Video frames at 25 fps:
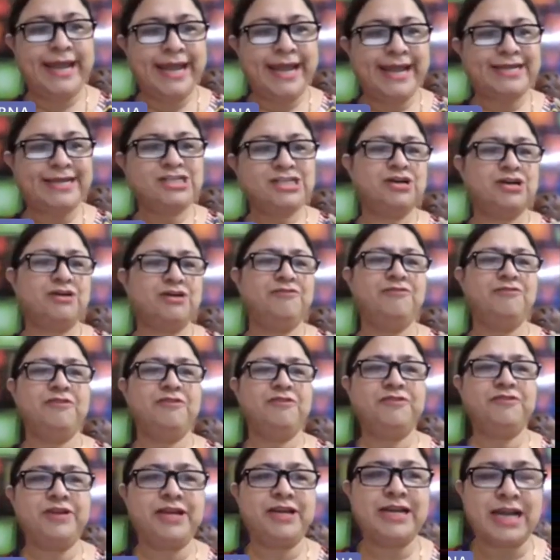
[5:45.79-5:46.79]

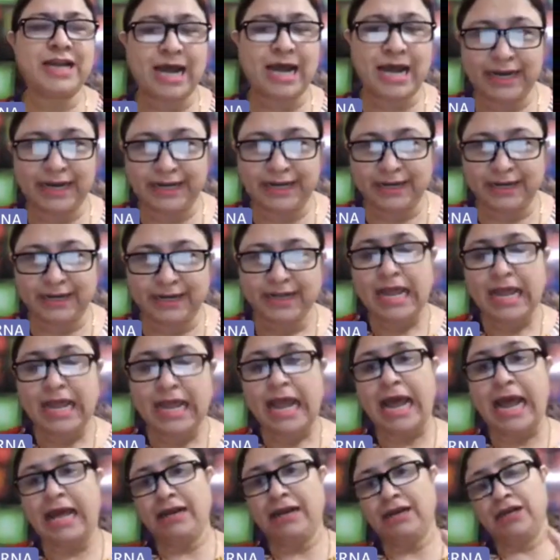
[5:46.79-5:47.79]
H59,
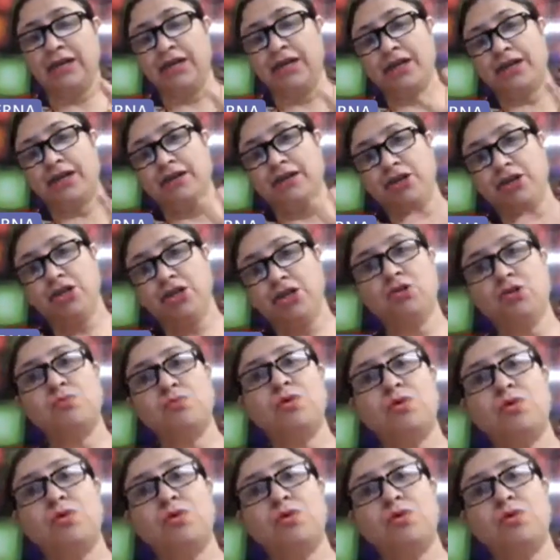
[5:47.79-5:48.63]
and you